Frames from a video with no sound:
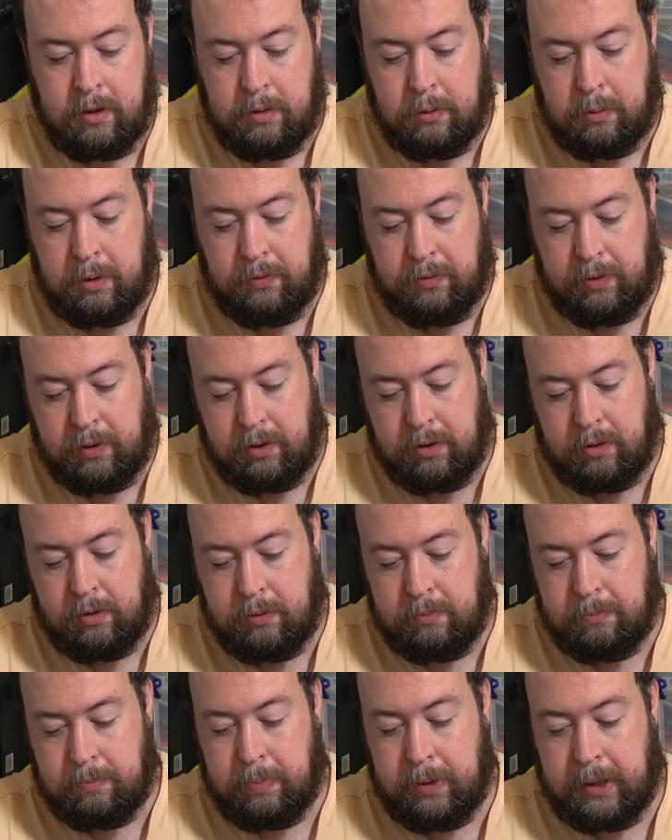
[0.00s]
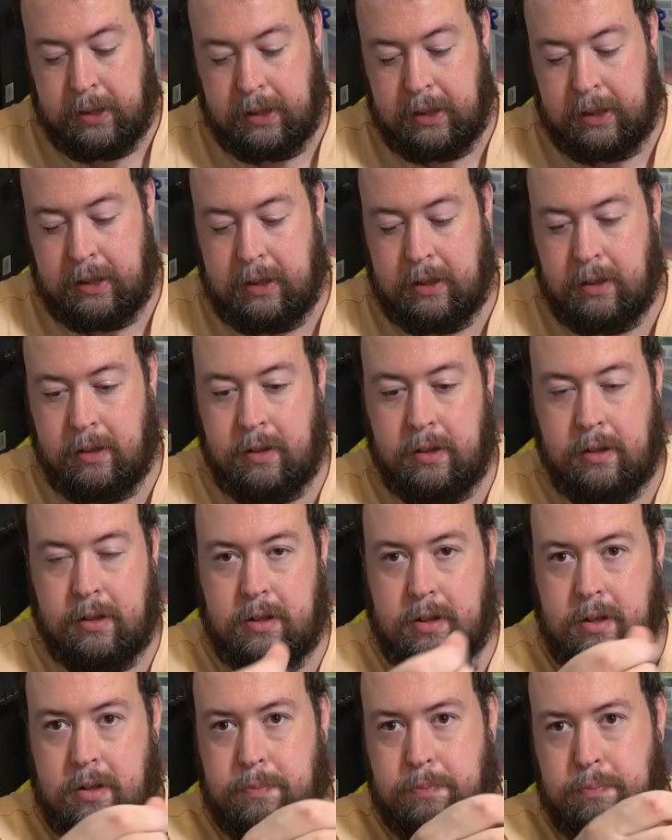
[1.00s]
with a Hornby
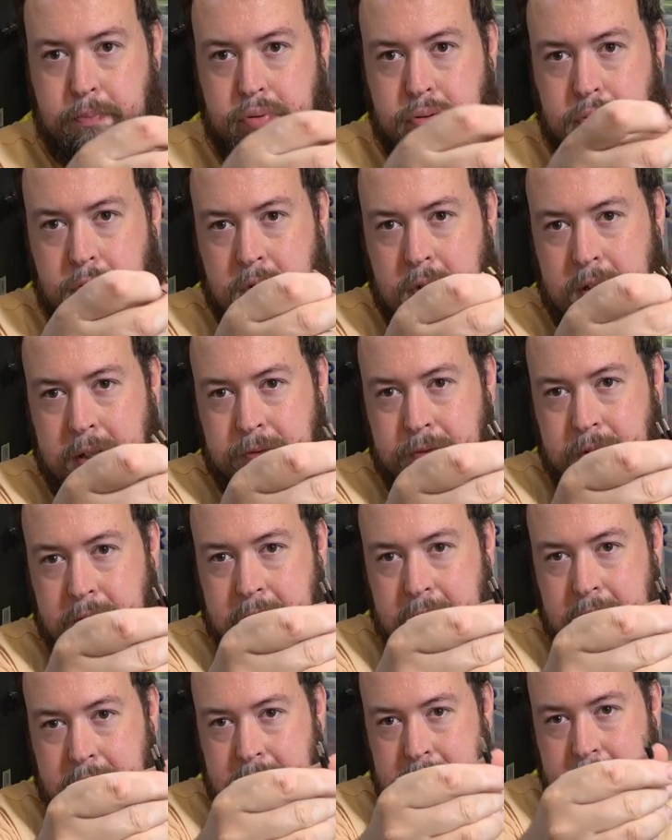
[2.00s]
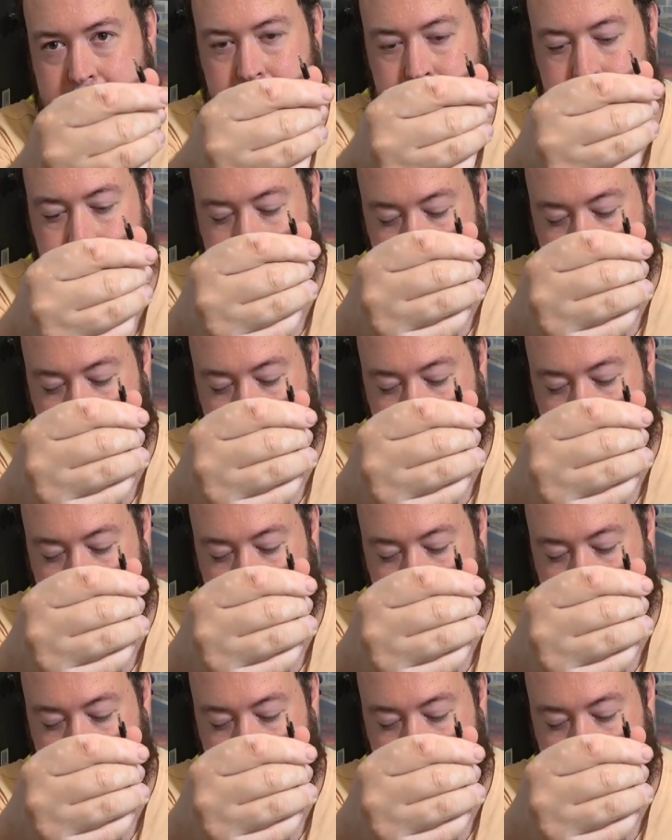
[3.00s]
proddy thingies.